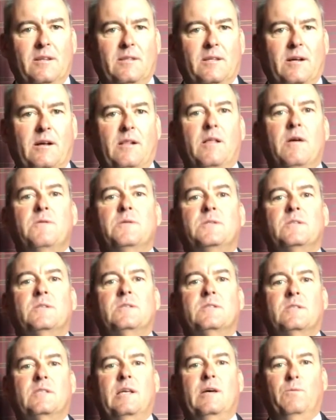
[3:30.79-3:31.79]
the
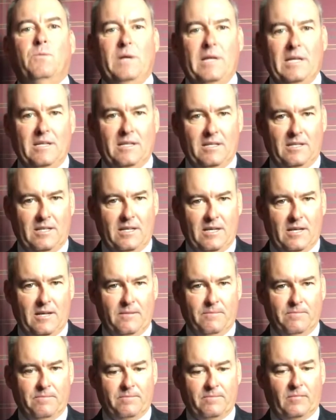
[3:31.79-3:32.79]
closest that we can
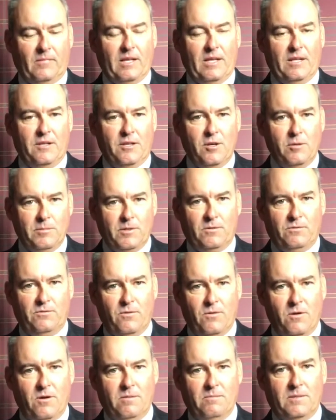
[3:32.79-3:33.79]
get in a human
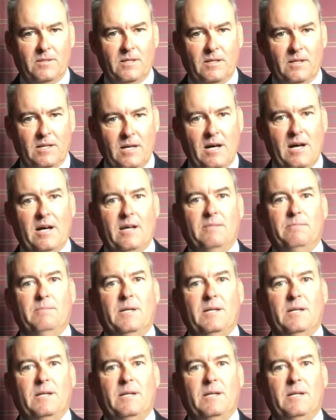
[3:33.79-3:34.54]
form to God,